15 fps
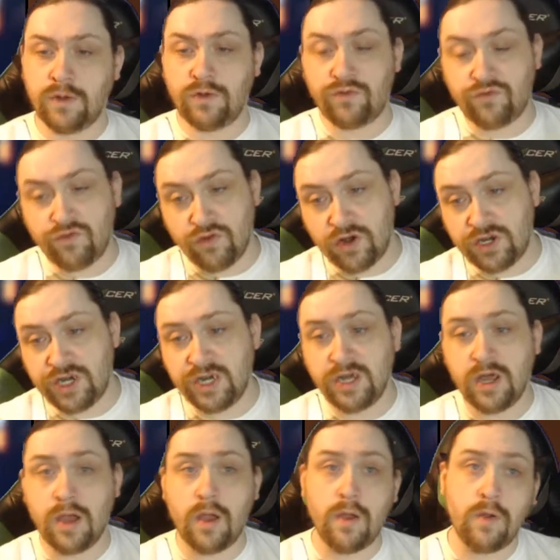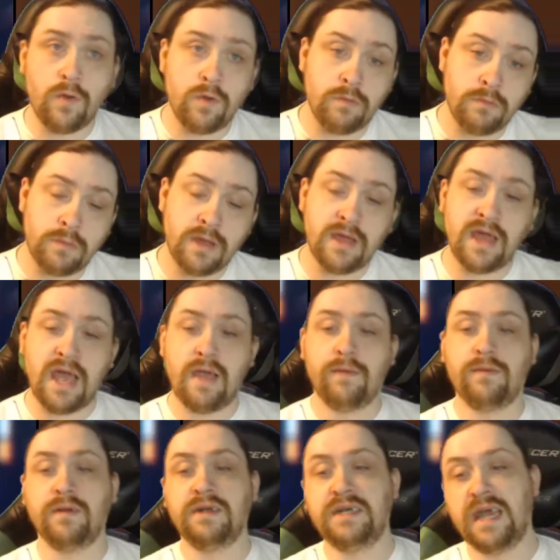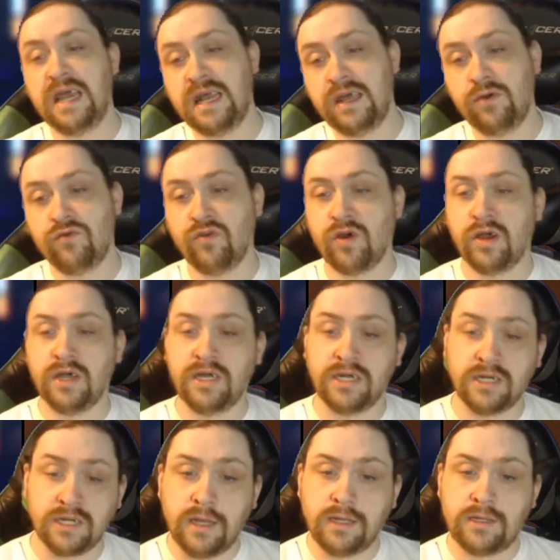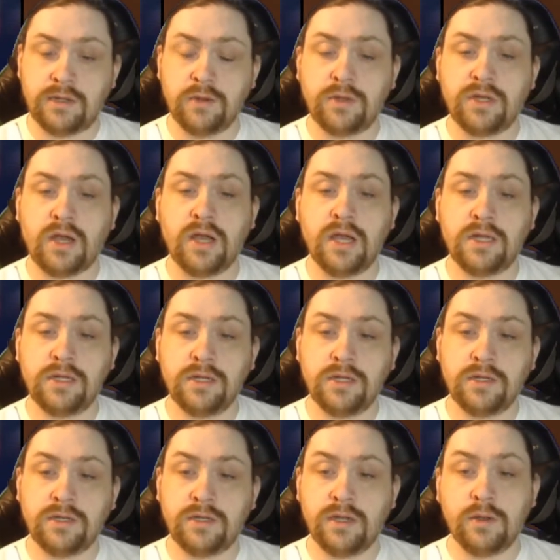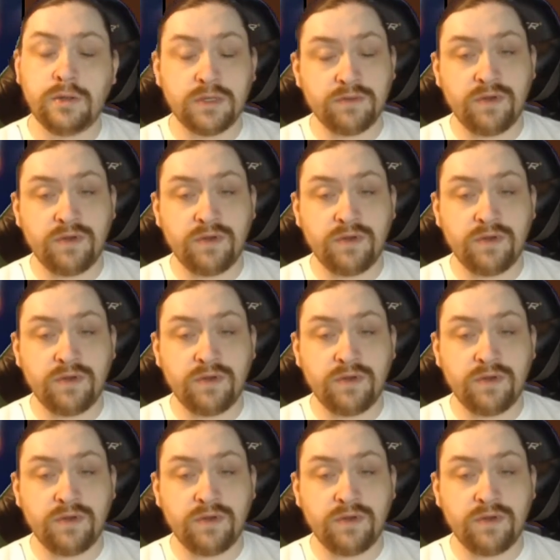Trudging home after a daily grind, he's too tired to notice that the